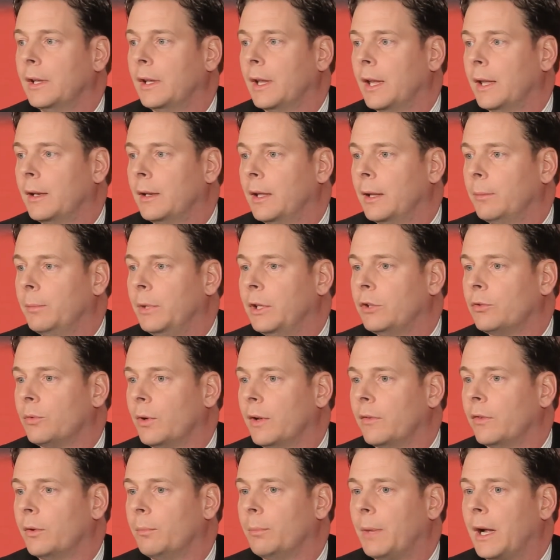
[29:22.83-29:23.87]
and be
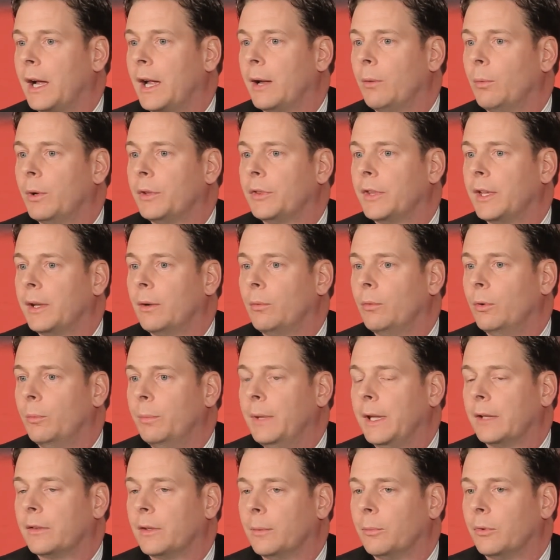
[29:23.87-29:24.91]
driven by what they will
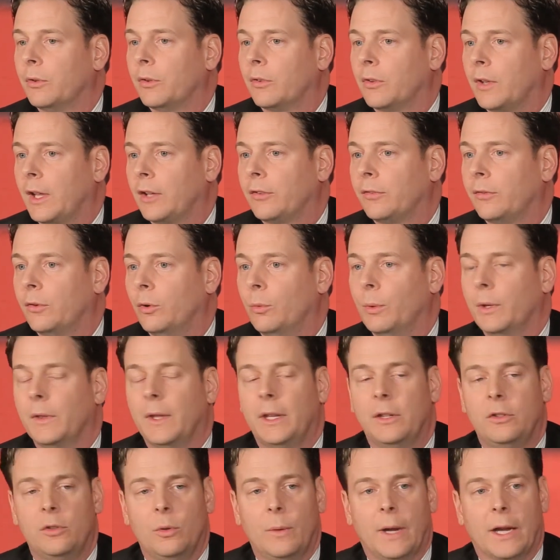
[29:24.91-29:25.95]
make them successful when
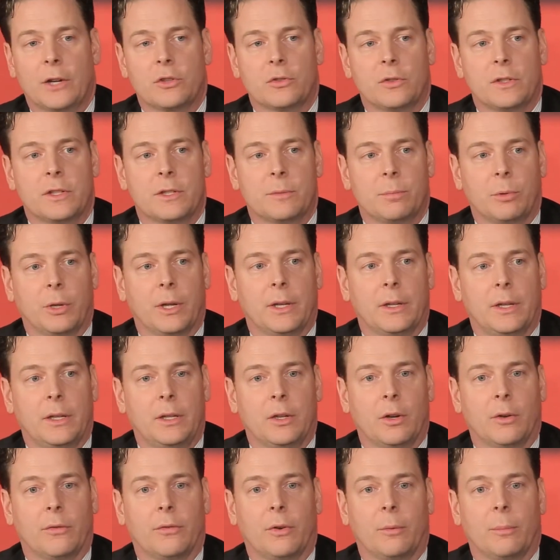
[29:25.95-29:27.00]
they do actually split a
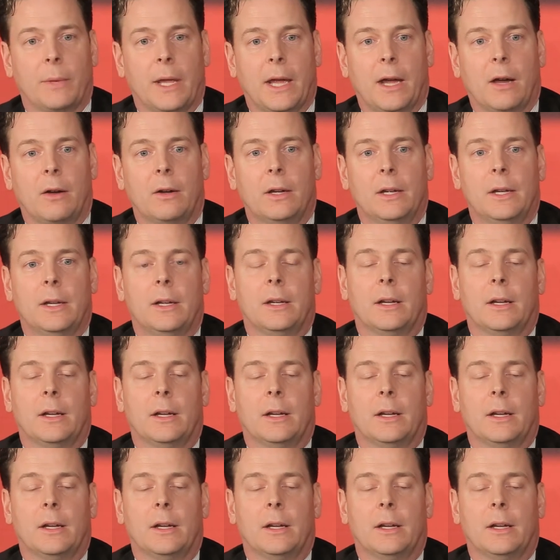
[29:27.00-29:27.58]
year from now